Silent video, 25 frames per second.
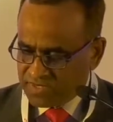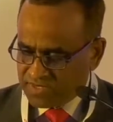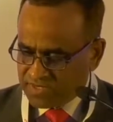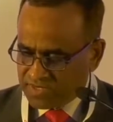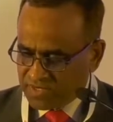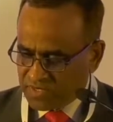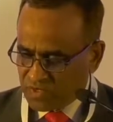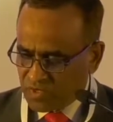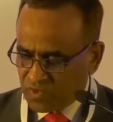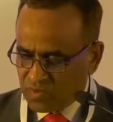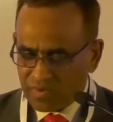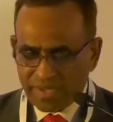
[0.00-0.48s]

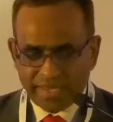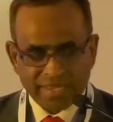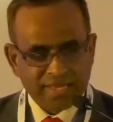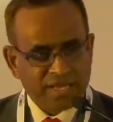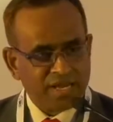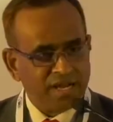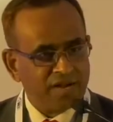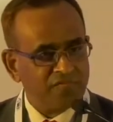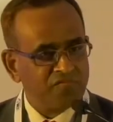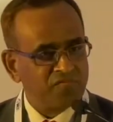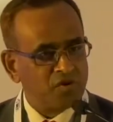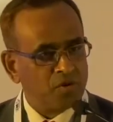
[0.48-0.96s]
You know, I
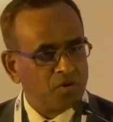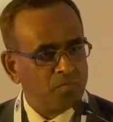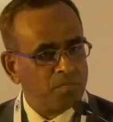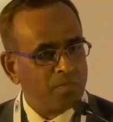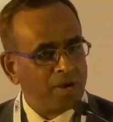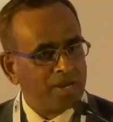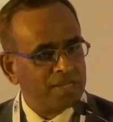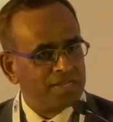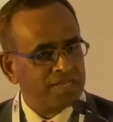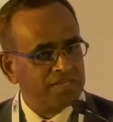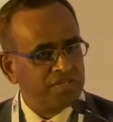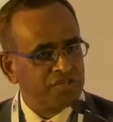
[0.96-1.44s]
come from
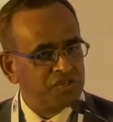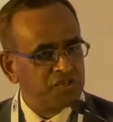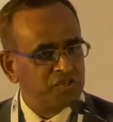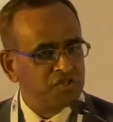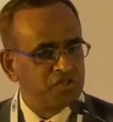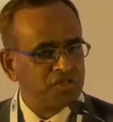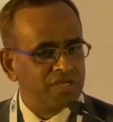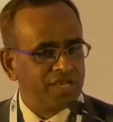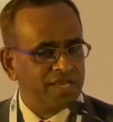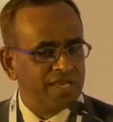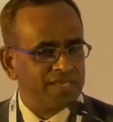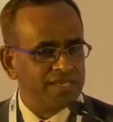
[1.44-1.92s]

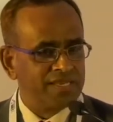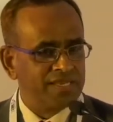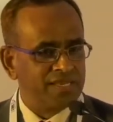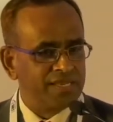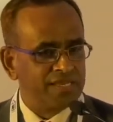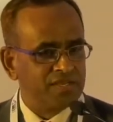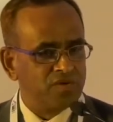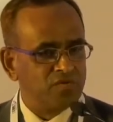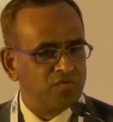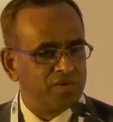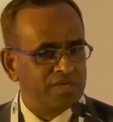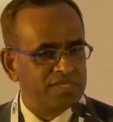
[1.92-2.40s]
Bangladesh and
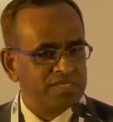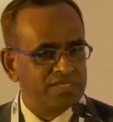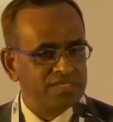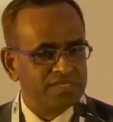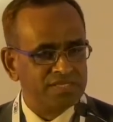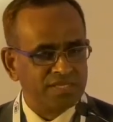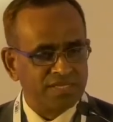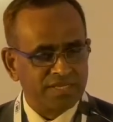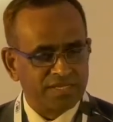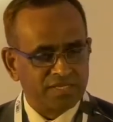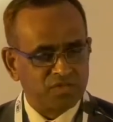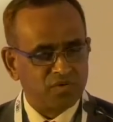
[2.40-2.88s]
it
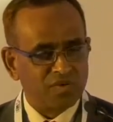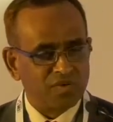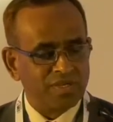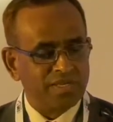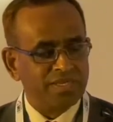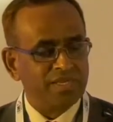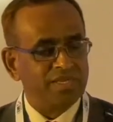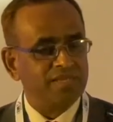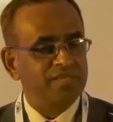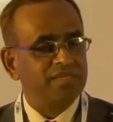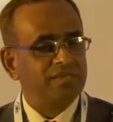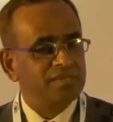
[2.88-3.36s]
was
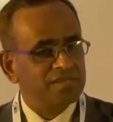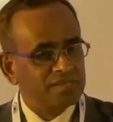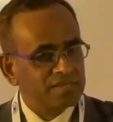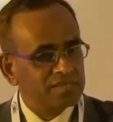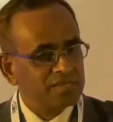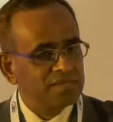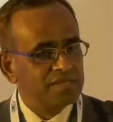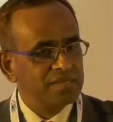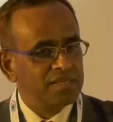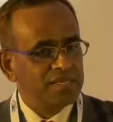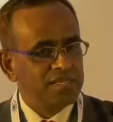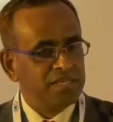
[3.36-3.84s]
actually
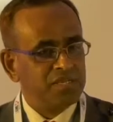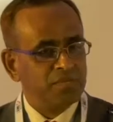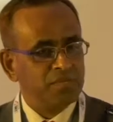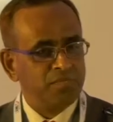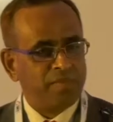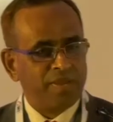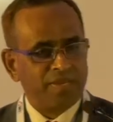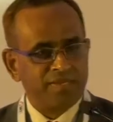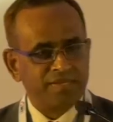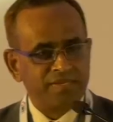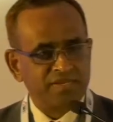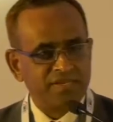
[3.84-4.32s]

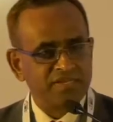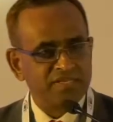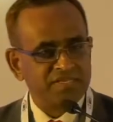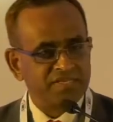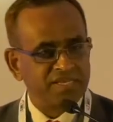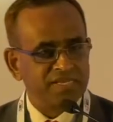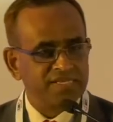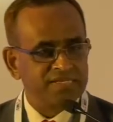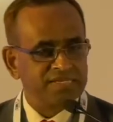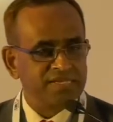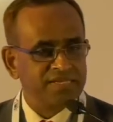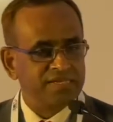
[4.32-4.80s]
independent in
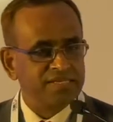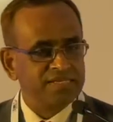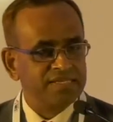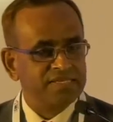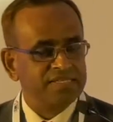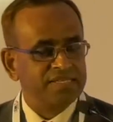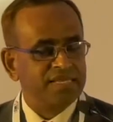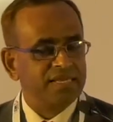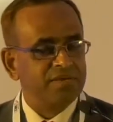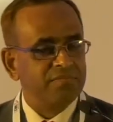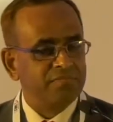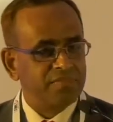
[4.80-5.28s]
16
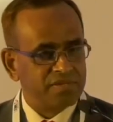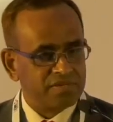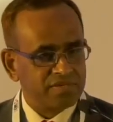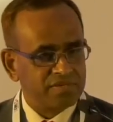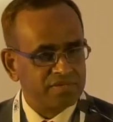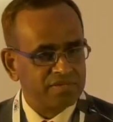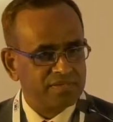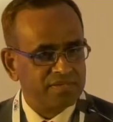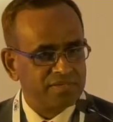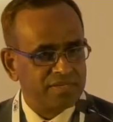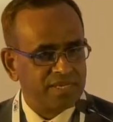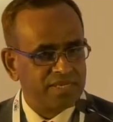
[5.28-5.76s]
December
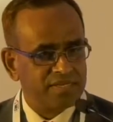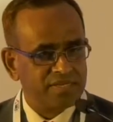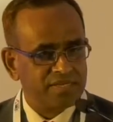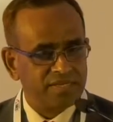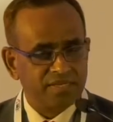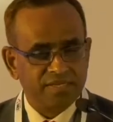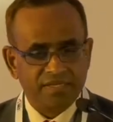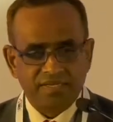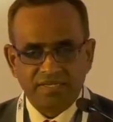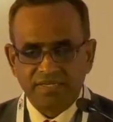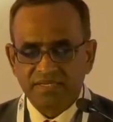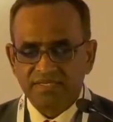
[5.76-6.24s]

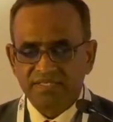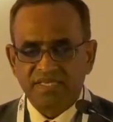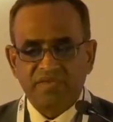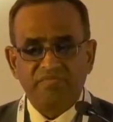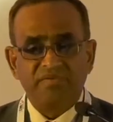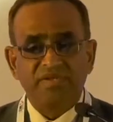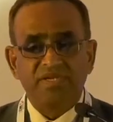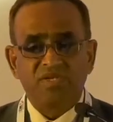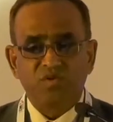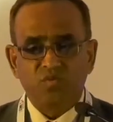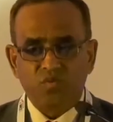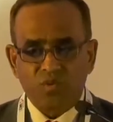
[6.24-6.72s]

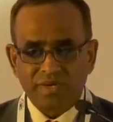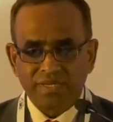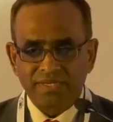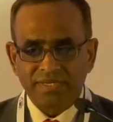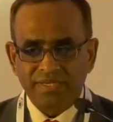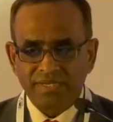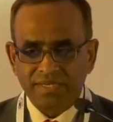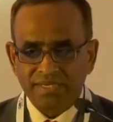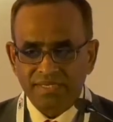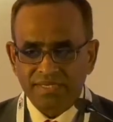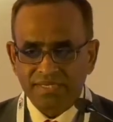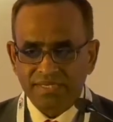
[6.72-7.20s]

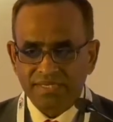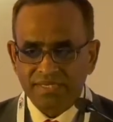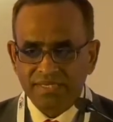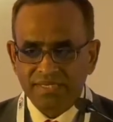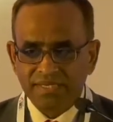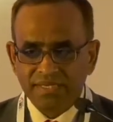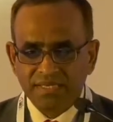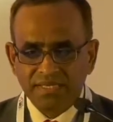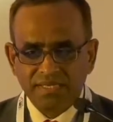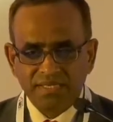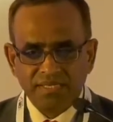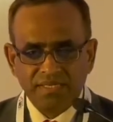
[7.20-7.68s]
1971.
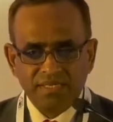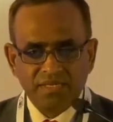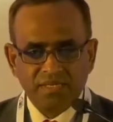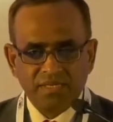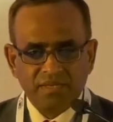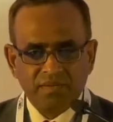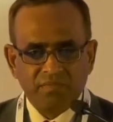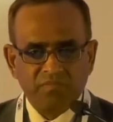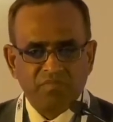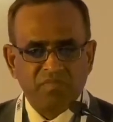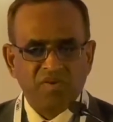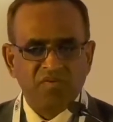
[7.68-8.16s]

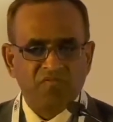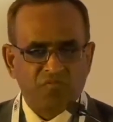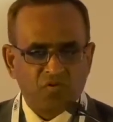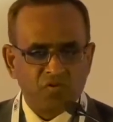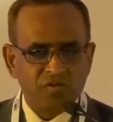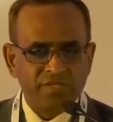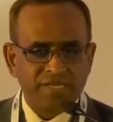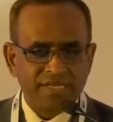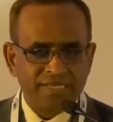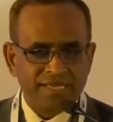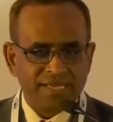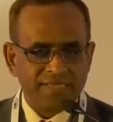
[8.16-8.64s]
Before
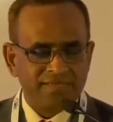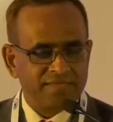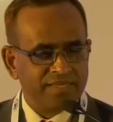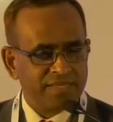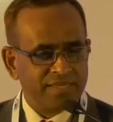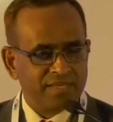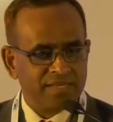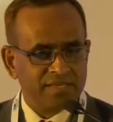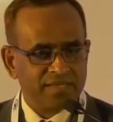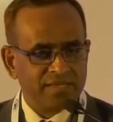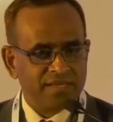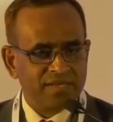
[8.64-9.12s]
that, I
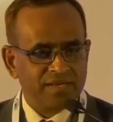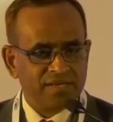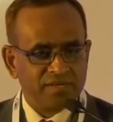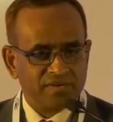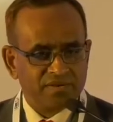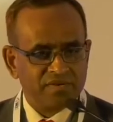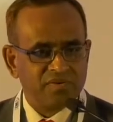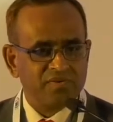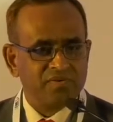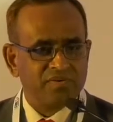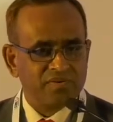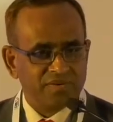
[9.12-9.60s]
think
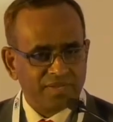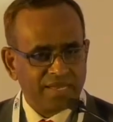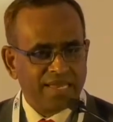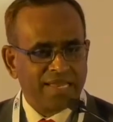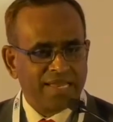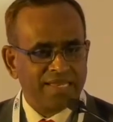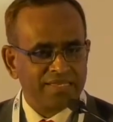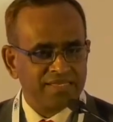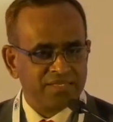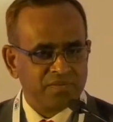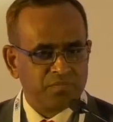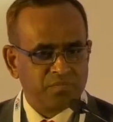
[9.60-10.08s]

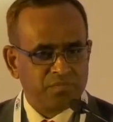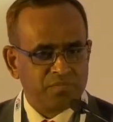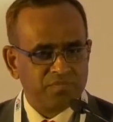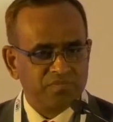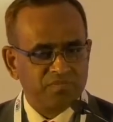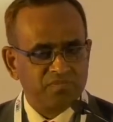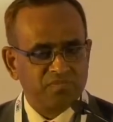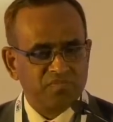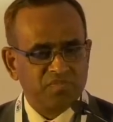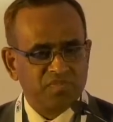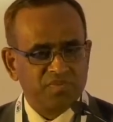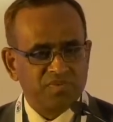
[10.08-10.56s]
as a
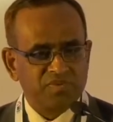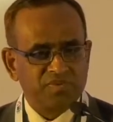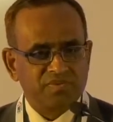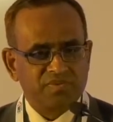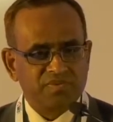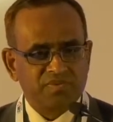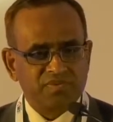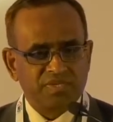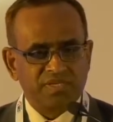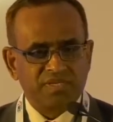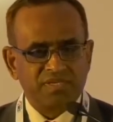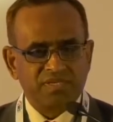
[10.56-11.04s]

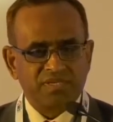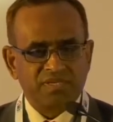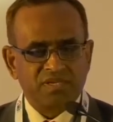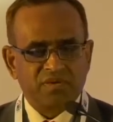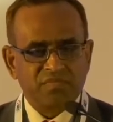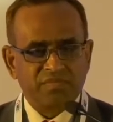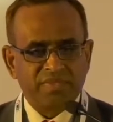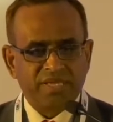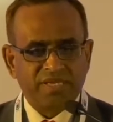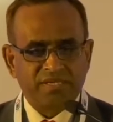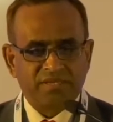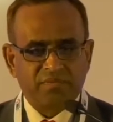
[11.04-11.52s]
citizen
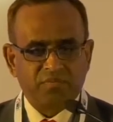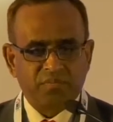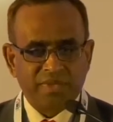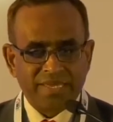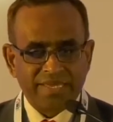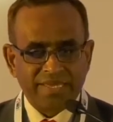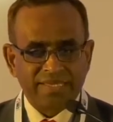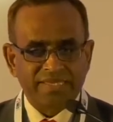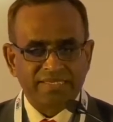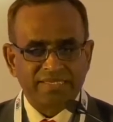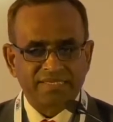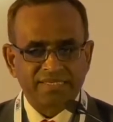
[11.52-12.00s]
of that
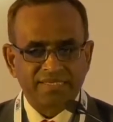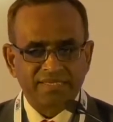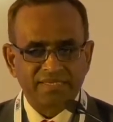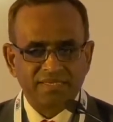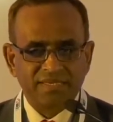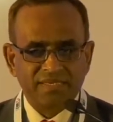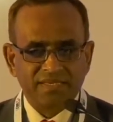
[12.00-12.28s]
place,